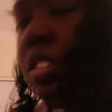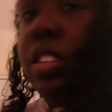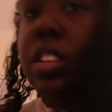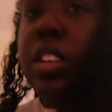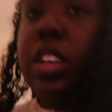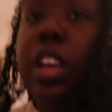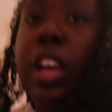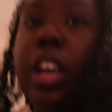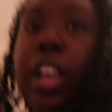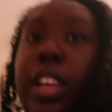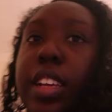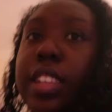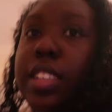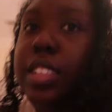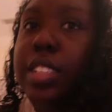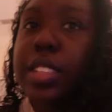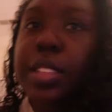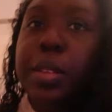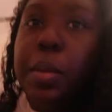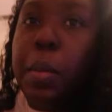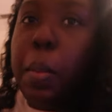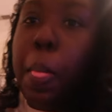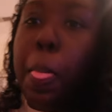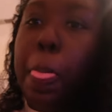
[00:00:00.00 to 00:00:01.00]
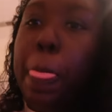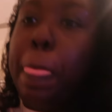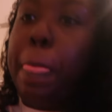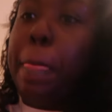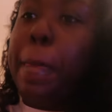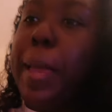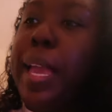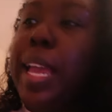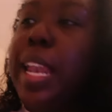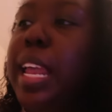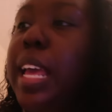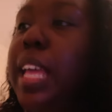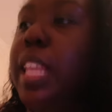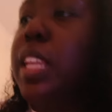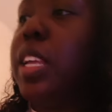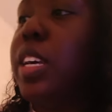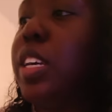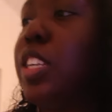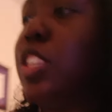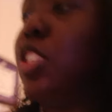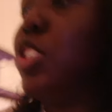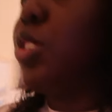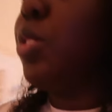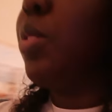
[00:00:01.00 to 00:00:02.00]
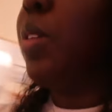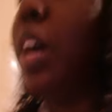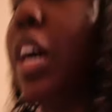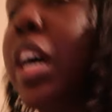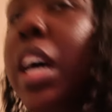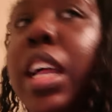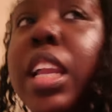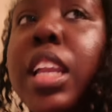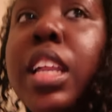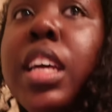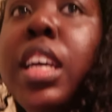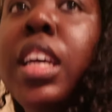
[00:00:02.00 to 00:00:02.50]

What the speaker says: am I at? Guys, it ain't looking too hot.